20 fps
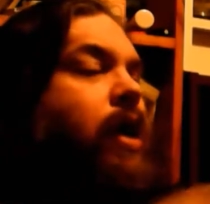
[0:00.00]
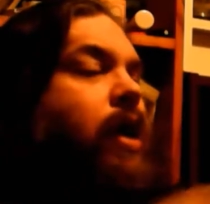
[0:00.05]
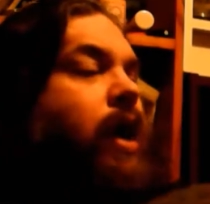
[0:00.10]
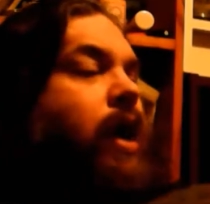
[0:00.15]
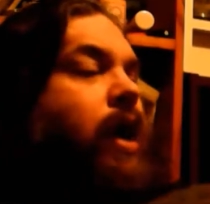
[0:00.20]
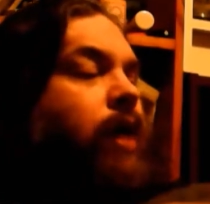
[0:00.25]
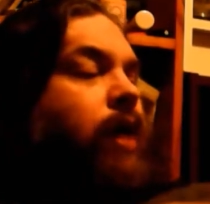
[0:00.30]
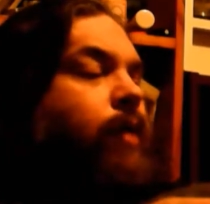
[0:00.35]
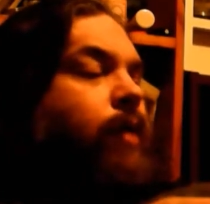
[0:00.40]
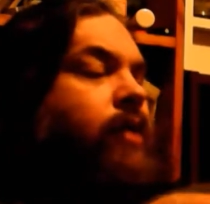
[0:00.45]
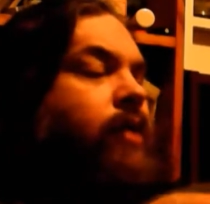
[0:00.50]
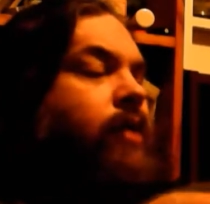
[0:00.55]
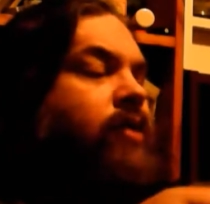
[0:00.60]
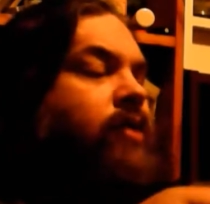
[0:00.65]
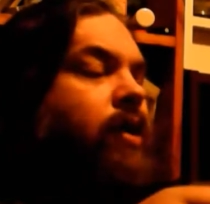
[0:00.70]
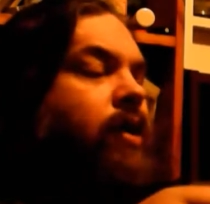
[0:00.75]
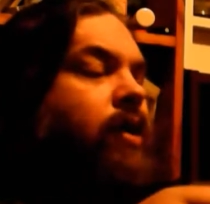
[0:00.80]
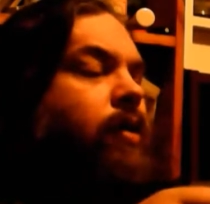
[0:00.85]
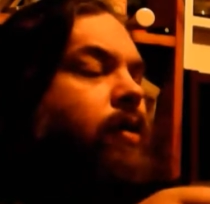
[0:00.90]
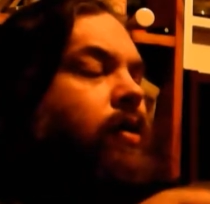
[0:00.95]
Anyway, it's
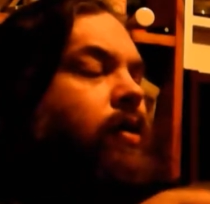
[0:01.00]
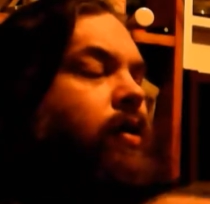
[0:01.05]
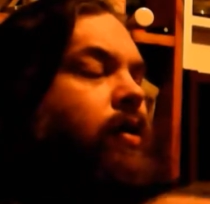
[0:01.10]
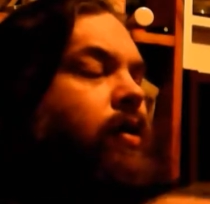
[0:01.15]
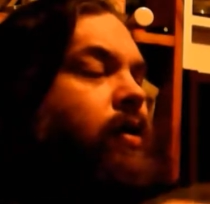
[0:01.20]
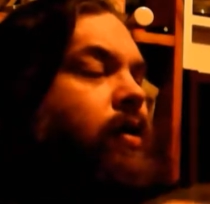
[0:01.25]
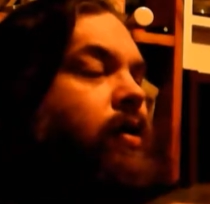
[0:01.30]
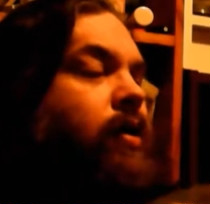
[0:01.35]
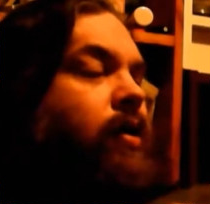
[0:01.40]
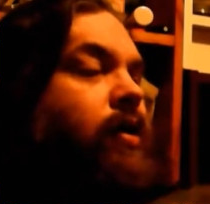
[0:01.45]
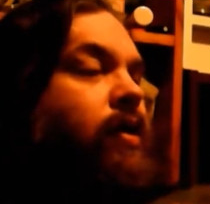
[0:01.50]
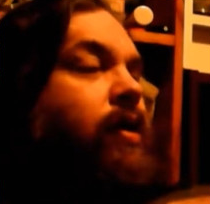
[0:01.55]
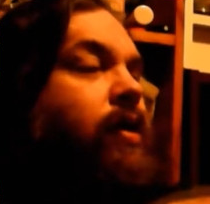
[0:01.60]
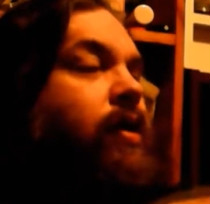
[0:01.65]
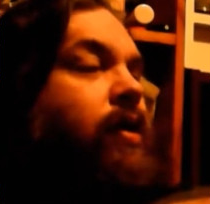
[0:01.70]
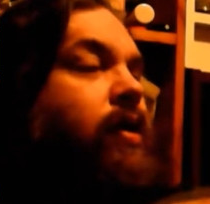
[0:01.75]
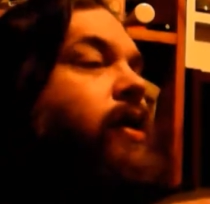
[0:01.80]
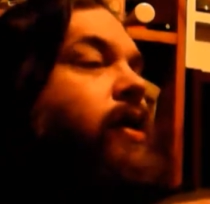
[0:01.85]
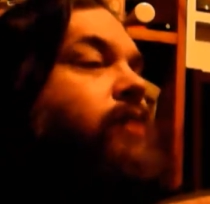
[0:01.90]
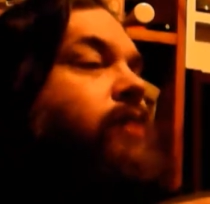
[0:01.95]

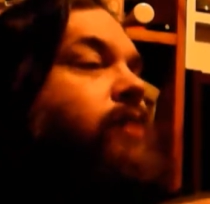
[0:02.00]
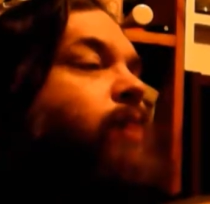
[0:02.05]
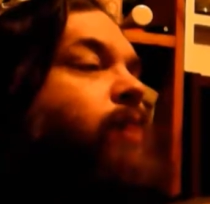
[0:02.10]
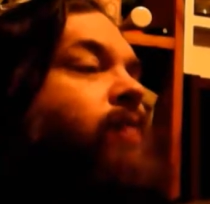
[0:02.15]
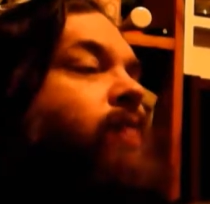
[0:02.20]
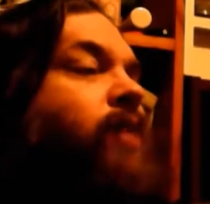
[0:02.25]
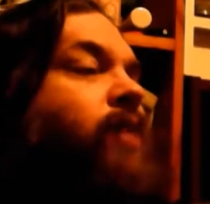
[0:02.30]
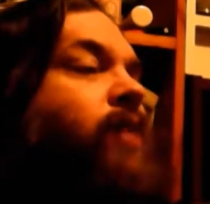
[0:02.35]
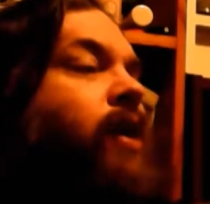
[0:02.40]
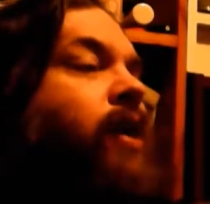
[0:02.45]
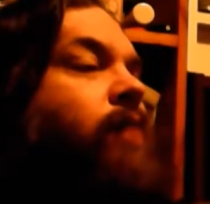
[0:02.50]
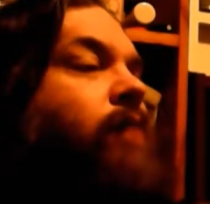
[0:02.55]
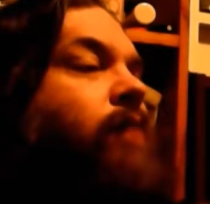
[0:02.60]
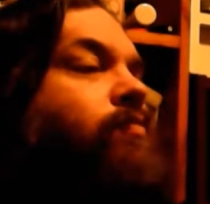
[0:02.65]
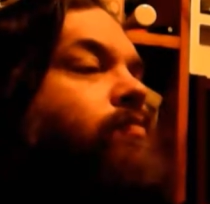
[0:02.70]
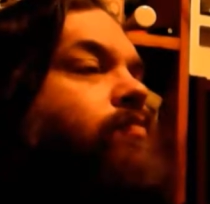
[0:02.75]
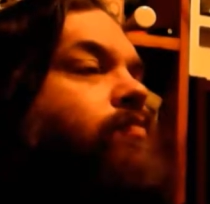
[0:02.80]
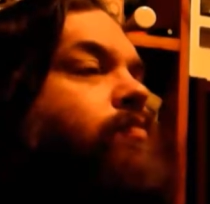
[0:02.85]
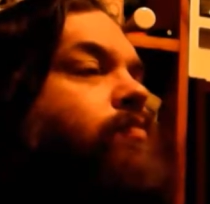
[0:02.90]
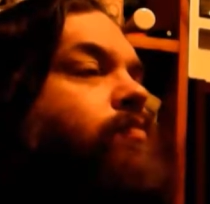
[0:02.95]
here's one of the
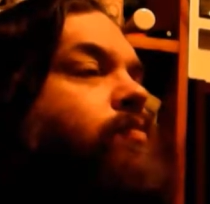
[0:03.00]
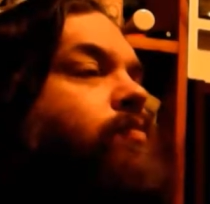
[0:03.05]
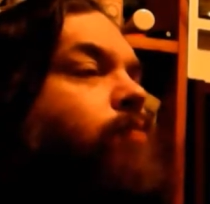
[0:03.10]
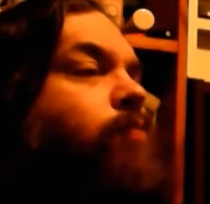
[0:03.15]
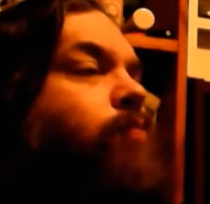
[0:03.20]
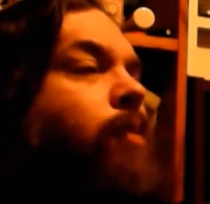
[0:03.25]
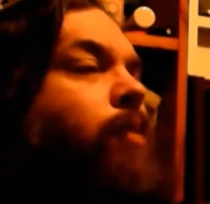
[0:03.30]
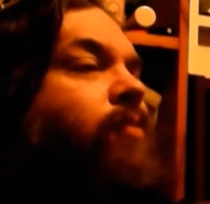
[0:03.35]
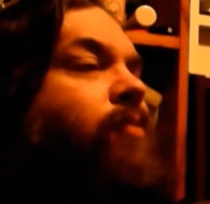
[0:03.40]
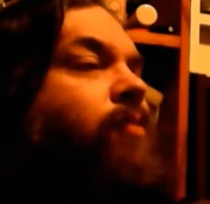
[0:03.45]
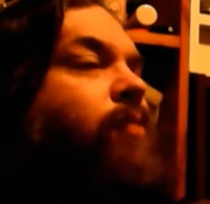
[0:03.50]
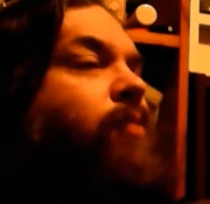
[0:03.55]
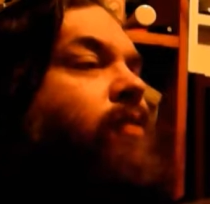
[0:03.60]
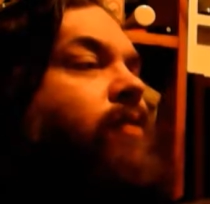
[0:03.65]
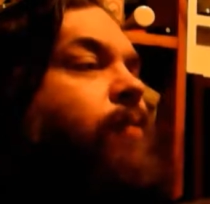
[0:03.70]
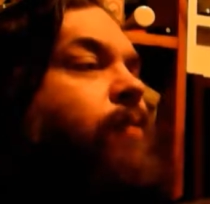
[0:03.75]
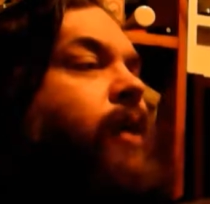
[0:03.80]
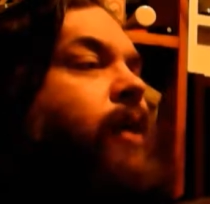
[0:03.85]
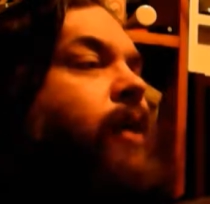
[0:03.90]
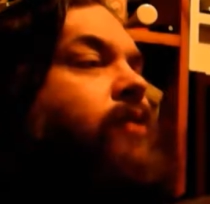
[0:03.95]
probably one of the
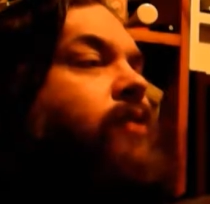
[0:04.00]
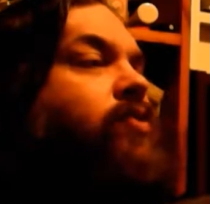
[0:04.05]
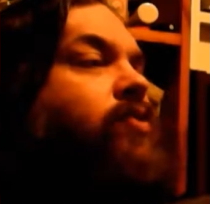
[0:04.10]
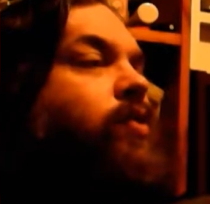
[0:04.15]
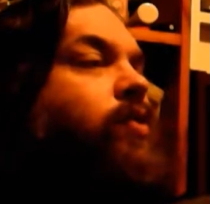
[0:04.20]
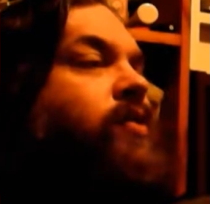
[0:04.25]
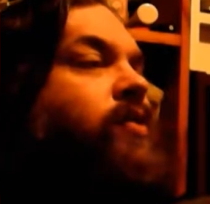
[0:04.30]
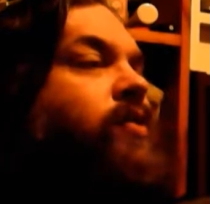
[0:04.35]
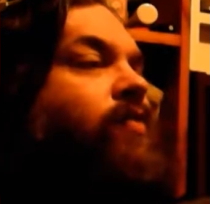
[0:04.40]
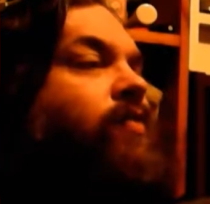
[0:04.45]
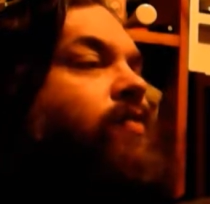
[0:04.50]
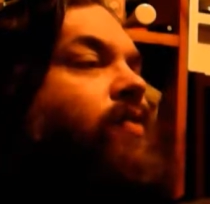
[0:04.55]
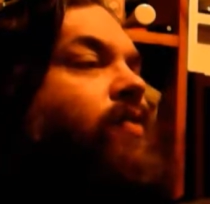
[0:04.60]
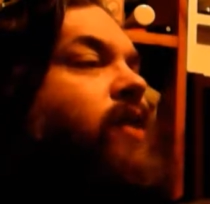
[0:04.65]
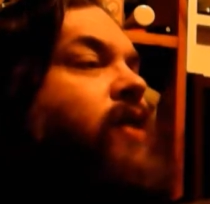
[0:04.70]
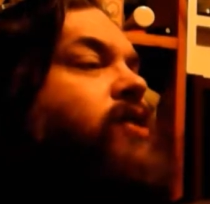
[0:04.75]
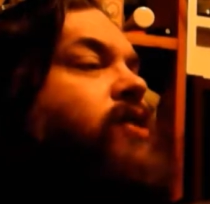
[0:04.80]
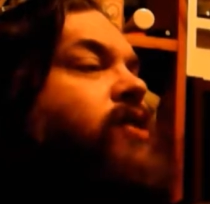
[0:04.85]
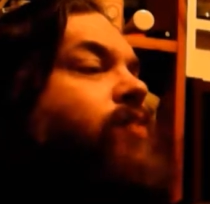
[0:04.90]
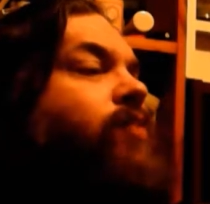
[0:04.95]
main stories in the
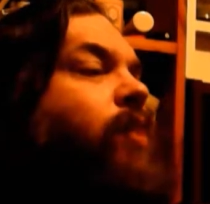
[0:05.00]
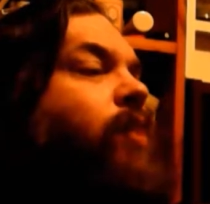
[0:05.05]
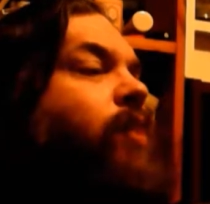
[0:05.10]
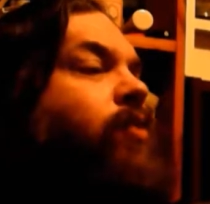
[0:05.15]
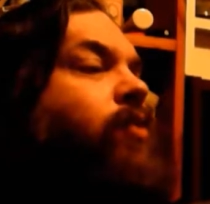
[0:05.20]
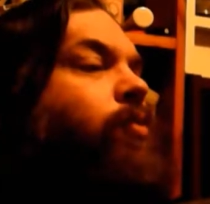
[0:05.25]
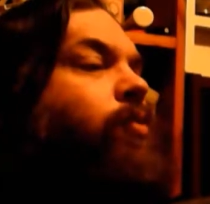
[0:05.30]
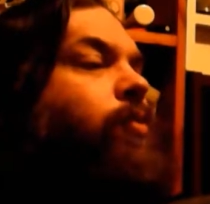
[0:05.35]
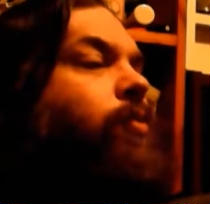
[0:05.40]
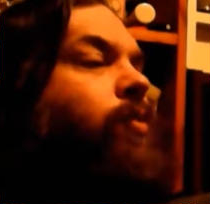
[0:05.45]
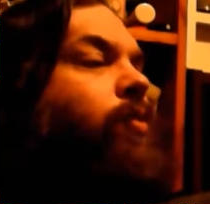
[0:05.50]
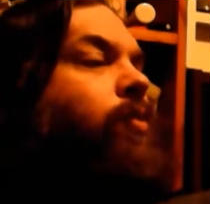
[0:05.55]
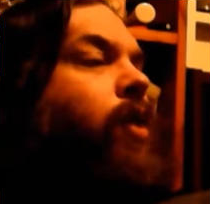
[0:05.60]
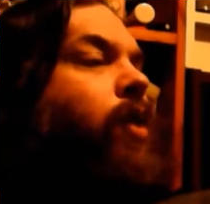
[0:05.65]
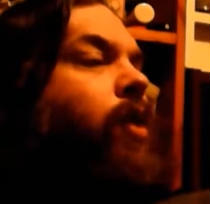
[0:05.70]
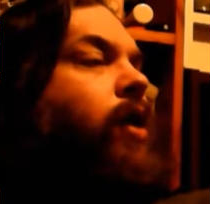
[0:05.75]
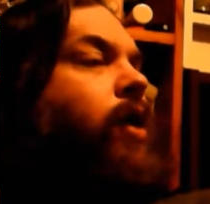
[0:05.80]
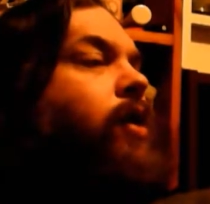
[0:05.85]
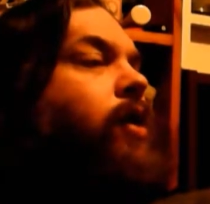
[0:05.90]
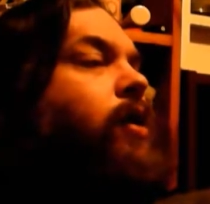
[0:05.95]
Legend of Wonder Woman,
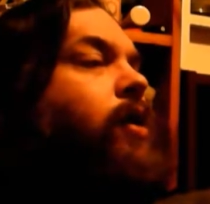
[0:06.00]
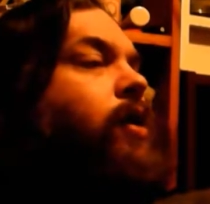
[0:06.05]
right?